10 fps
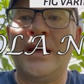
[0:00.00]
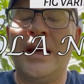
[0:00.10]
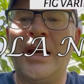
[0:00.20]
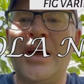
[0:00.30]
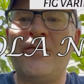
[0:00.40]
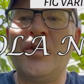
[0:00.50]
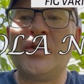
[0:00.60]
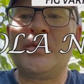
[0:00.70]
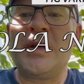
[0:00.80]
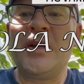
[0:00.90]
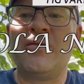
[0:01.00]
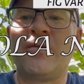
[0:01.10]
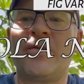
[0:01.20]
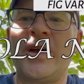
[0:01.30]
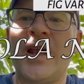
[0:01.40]
Hey, good afternoon, it's Pete
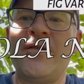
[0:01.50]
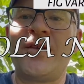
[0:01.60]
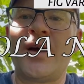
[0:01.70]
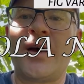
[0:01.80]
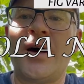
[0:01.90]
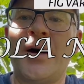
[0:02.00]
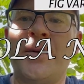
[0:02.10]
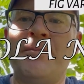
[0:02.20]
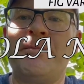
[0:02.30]
from FigLife.com,